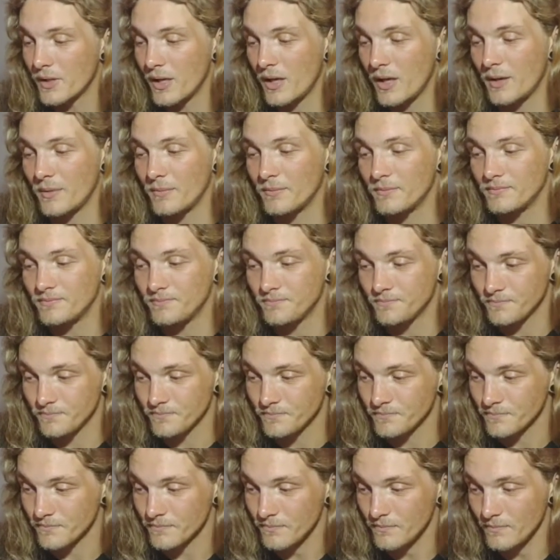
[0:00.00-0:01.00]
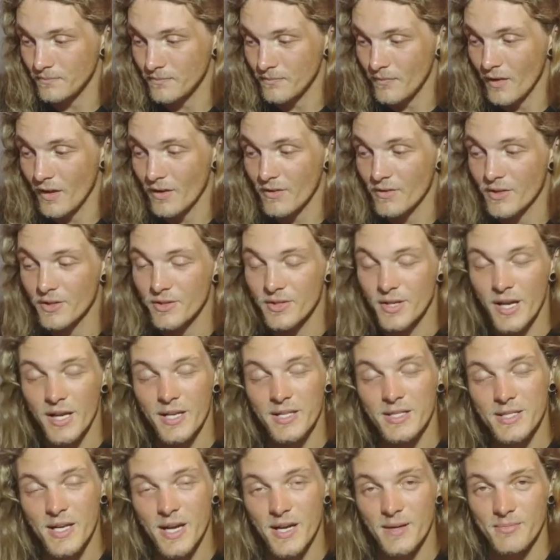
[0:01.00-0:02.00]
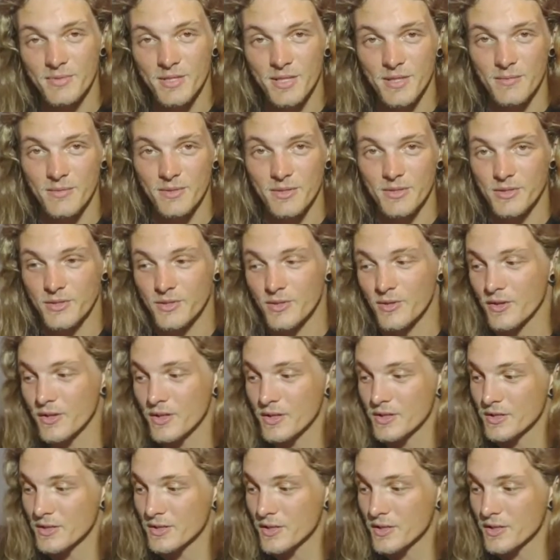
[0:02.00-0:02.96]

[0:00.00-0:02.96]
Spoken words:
But their daytime temperature